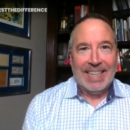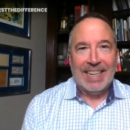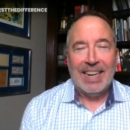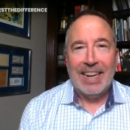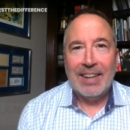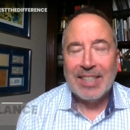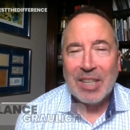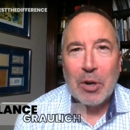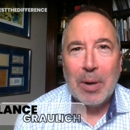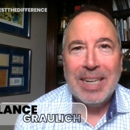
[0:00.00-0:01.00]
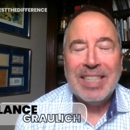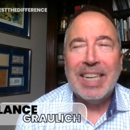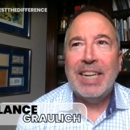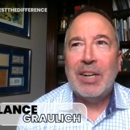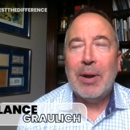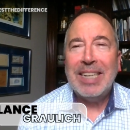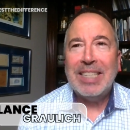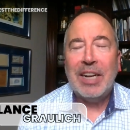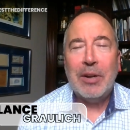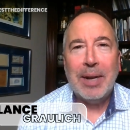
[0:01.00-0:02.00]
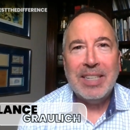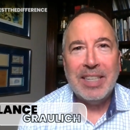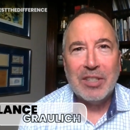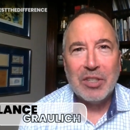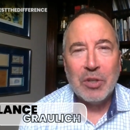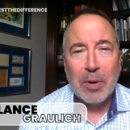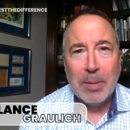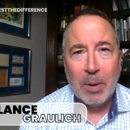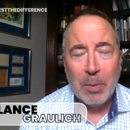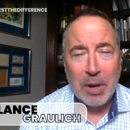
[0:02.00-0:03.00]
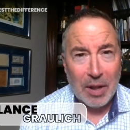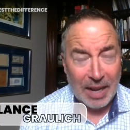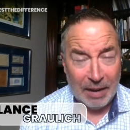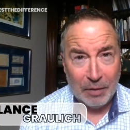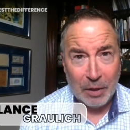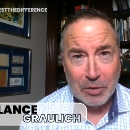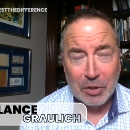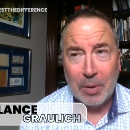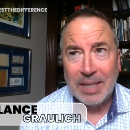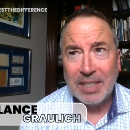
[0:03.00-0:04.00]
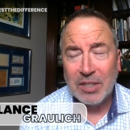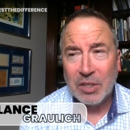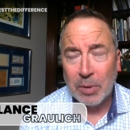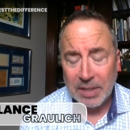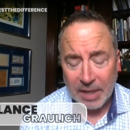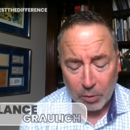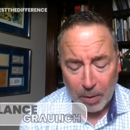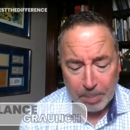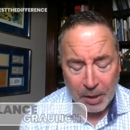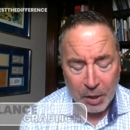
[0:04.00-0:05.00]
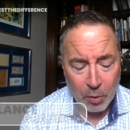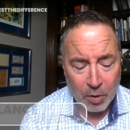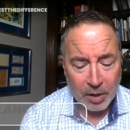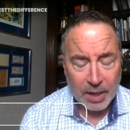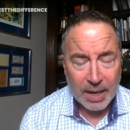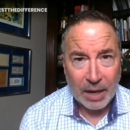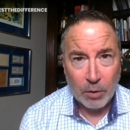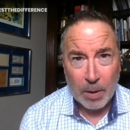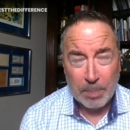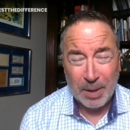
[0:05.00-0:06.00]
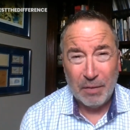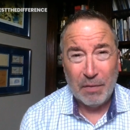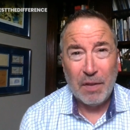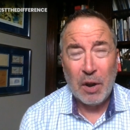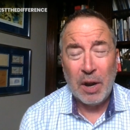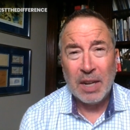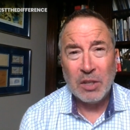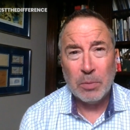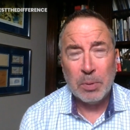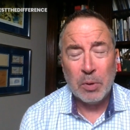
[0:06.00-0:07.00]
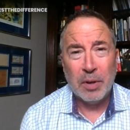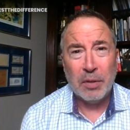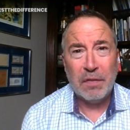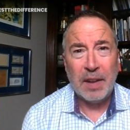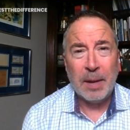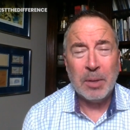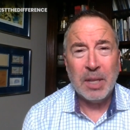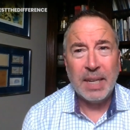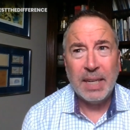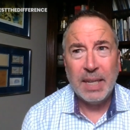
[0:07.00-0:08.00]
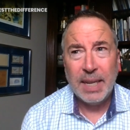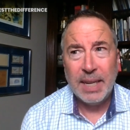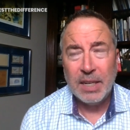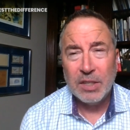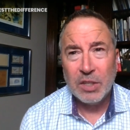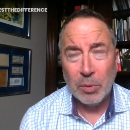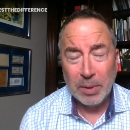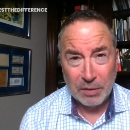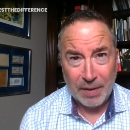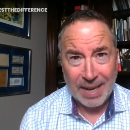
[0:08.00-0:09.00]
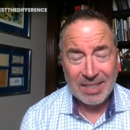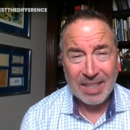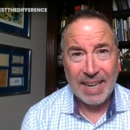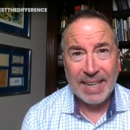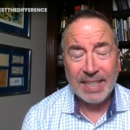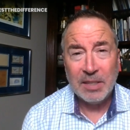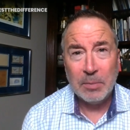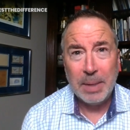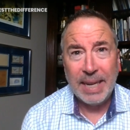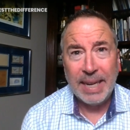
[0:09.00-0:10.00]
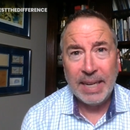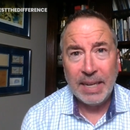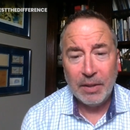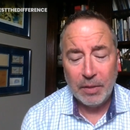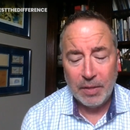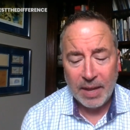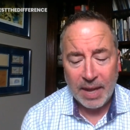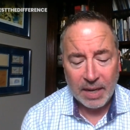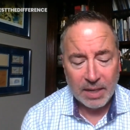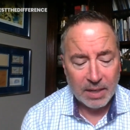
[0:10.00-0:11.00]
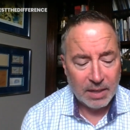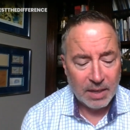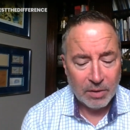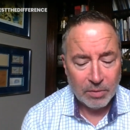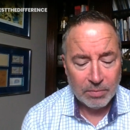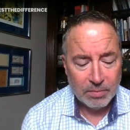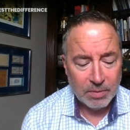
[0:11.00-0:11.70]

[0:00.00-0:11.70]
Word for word: Ah, uh, it's a crazy, crazy, crazy story, but we all have those crazy stories. I grew up in New York. I grew up in a very entrepreneurial family. It is always fascinating to me that, you know,